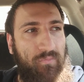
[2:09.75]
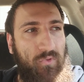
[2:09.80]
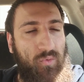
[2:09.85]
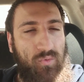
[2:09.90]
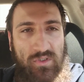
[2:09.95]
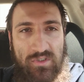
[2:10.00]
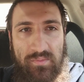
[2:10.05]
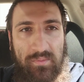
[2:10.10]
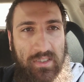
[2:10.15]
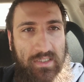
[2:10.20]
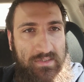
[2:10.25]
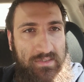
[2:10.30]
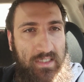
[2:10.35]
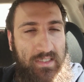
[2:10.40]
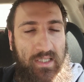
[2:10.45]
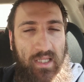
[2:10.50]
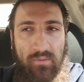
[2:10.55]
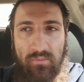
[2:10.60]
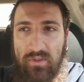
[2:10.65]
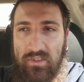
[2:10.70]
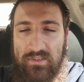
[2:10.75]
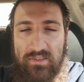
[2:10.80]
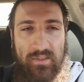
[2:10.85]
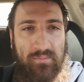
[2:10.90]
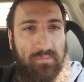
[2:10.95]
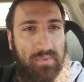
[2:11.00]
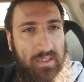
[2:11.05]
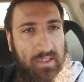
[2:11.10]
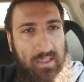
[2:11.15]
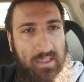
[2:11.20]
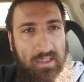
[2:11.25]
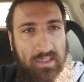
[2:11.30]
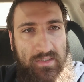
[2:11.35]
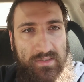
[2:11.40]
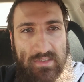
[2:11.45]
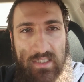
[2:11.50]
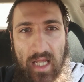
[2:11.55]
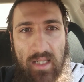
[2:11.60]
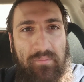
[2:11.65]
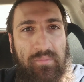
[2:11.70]
which means that they were simply
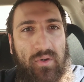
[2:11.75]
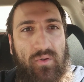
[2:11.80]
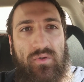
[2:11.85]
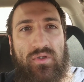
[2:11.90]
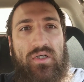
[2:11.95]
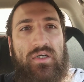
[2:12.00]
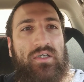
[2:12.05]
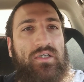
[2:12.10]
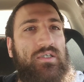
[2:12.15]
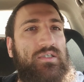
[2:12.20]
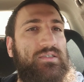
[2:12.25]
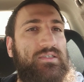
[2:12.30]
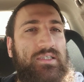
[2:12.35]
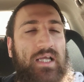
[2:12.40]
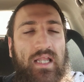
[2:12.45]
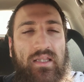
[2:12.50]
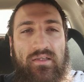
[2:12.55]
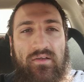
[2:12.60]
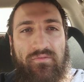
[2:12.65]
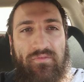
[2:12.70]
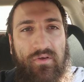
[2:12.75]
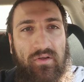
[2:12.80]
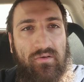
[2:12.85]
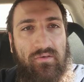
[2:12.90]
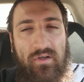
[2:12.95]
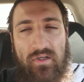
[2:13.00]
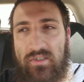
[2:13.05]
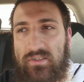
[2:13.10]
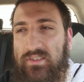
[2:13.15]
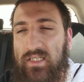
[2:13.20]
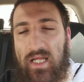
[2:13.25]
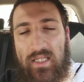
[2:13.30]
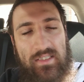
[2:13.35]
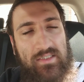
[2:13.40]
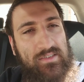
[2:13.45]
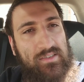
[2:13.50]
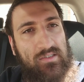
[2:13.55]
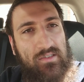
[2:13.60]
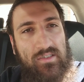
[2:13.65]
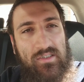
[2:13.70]
site builders, site configurers, site
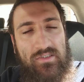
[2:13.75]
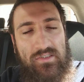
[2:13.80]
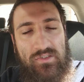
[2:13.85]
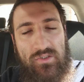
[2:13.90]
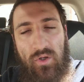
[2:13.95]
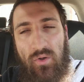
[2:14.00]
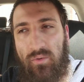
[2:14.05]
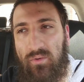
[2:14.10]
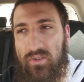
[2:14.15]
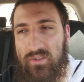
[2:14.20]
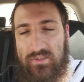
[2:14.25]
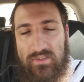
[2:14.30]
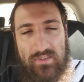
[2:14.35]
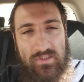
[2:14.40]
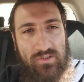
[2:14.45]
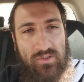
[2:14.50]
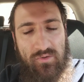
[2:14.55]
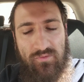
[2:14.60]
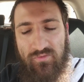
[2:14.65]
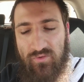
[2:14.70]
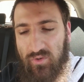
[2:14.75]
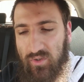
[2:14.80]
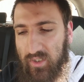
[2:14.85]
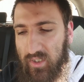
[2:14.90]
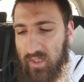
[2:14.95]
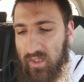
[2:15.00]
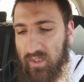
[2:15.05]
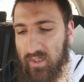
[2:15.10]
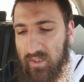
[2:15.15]
installers, and so forth.